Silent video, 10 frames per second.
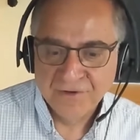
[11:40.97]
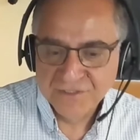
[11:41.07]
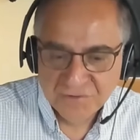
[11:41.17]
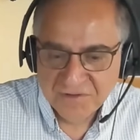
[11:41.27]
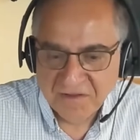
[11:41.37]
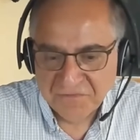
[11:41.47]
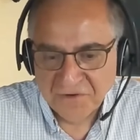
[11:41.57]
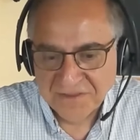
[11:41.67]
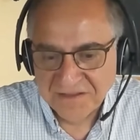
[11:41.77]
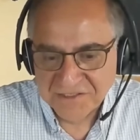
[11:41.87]
because you would have
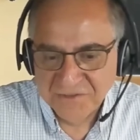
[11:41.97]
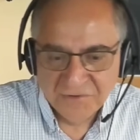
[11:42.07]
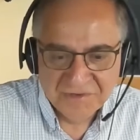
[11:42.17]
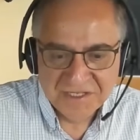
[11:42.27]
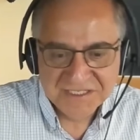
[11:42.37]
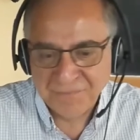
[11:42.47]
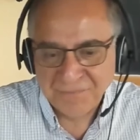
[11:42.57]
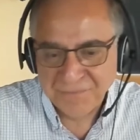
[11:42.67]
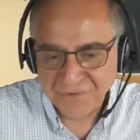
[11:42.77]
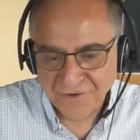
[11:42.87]
thought there's no reason
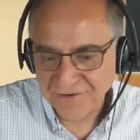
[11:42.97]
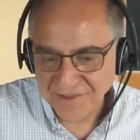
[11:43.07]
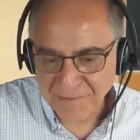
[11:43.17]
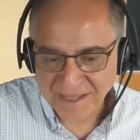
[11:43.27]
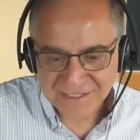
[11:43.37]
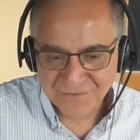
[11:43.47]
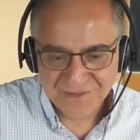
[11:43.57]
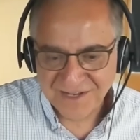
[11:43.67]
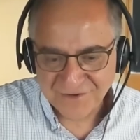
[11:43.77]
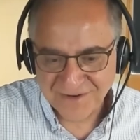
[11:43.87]
a priori the mass of
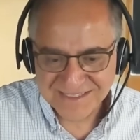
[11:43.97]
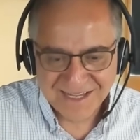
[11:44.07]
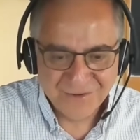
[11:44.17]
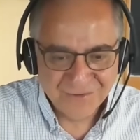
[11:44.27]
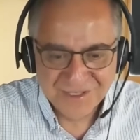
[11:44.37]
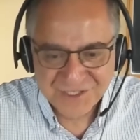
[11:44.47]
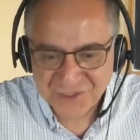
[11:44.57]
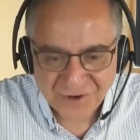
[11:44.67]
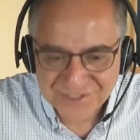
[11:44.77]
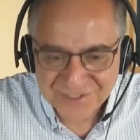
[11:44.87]
the electron has anything to do with its
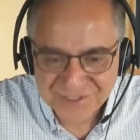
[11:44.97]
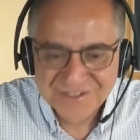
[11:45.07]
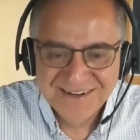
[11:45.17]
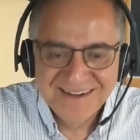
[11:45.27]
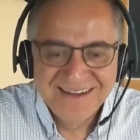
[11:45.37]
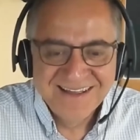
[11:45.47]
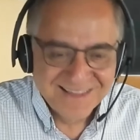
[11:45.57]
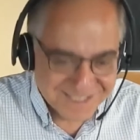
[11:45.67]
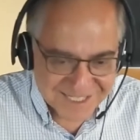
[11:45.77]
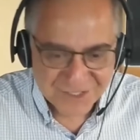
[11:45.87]
charge.
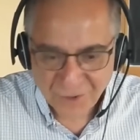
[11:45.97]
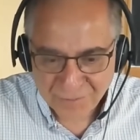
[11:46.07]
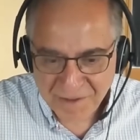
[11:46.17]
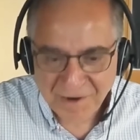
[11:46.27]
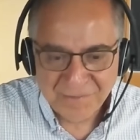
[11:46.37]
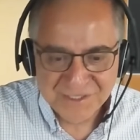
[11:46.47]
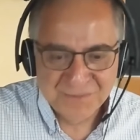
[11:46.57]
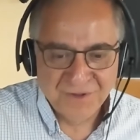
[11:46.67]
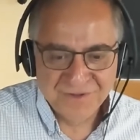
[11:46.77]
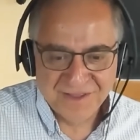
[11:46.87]
This says, no, it better be
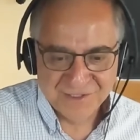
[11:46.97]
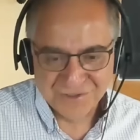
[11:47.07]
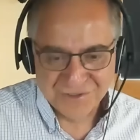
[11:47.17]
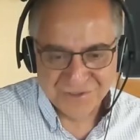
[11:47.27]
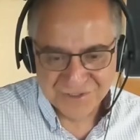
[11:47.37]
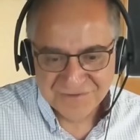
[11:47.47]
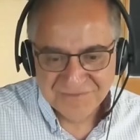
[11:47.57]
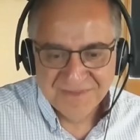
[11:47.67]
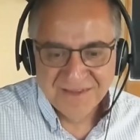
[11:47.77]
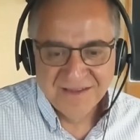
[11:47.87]
smaller than its charge
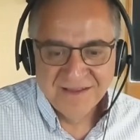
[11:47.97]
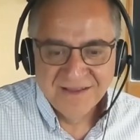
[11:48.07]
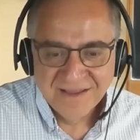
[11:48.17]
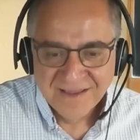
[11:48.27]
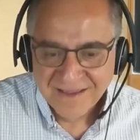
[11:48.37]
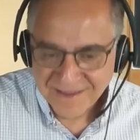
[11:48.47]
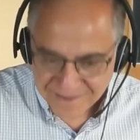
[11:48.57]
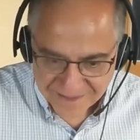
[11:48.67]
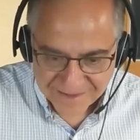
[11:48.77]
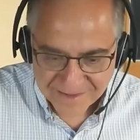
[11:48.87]

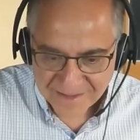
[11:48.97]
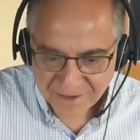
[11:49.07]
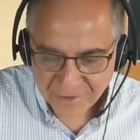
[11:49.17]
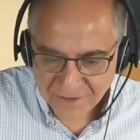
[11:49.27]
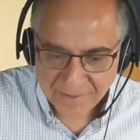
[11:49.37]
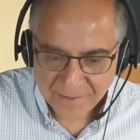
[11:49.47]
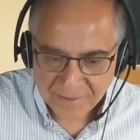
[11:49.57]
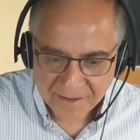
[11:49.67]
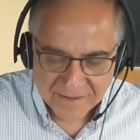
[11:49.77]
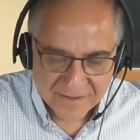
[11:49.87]
in, in, in, the, in,
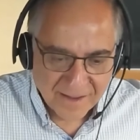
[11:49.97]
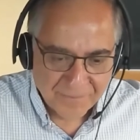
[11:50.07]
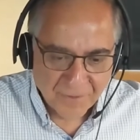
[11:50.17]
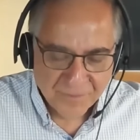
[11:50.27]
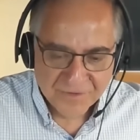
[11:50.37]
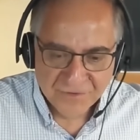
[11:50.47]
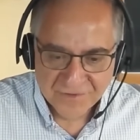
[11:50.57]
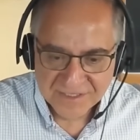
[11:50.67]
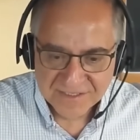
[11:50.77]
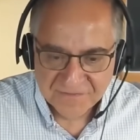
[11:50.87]
the, in the appropriate
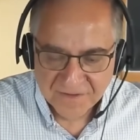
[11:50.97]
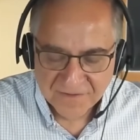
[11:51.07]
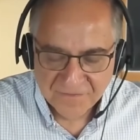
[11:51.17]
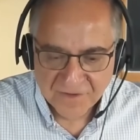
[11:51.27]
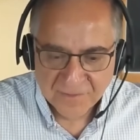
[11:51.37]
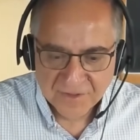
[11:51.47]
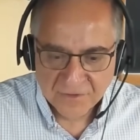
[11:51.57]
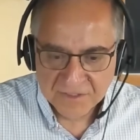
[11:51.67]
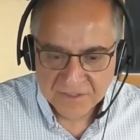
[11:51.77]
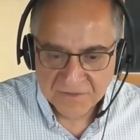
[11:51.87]
units and in, in the
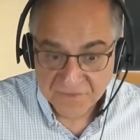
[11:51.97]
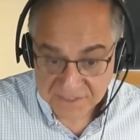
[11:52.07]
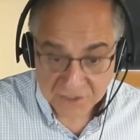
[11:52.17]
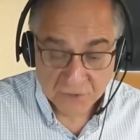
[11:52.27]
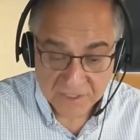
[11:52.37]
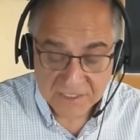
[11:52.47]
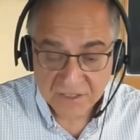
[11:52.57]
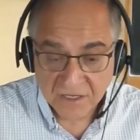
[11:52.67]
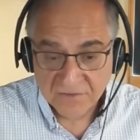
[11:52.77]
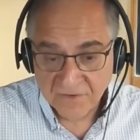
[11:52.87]
fundamental units in physics. So these
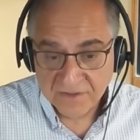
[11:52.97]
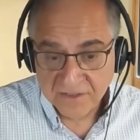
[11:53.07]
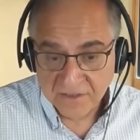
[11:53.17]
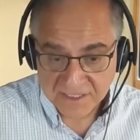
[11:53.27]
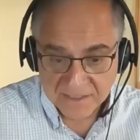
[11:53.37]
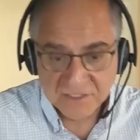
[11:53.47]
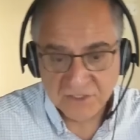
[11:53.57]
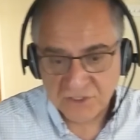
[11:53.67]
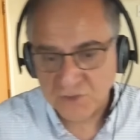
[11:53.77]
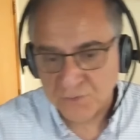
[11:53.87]
kind of ideas, and these
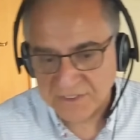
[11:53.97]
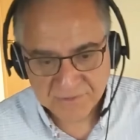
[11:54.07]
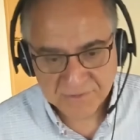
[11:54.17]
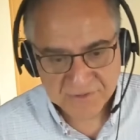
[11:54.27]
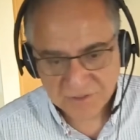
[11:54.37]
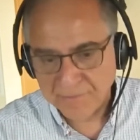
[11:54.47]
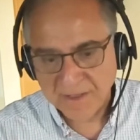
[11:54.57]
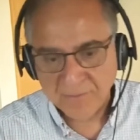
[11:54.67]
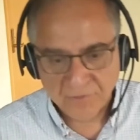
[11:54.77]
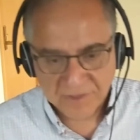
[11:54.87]
are just two examples. There are
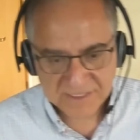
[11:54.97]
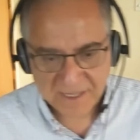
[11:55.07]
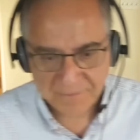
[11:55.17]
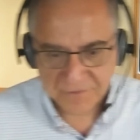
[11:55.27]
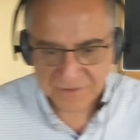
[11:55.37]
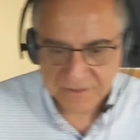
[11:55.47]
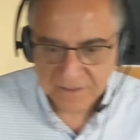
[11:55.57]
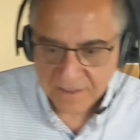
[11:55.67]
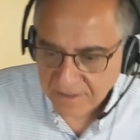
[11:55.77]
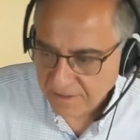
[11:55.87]
many more examples. Uh,